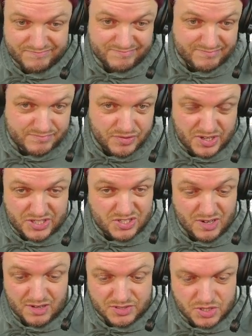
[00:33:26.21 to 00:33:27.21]
Pretty
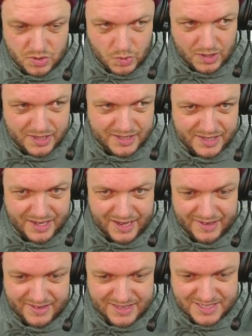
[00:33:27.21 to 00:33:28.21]
strong turn 1.
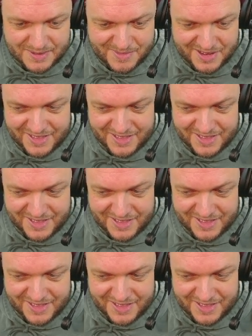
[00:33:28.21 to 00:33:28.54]
That's something that